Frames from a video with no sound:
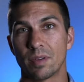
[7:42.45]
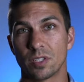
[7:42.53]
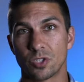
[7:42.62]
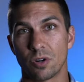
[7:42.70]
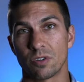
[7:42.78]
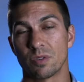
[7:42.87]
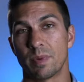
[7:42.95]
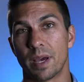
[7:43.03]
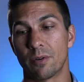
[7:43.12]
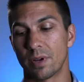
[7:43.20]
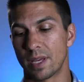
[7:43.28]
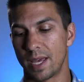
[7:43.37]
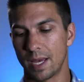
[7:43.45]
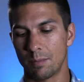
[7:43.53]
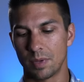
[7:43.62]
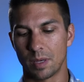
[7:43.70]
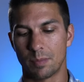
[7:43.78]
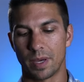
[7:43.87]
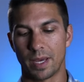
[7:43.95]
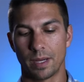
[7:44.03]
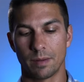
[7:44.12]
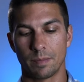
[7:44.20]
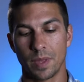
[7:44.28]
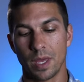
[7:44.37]
to charge the battery can be a
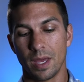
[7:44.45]
pain.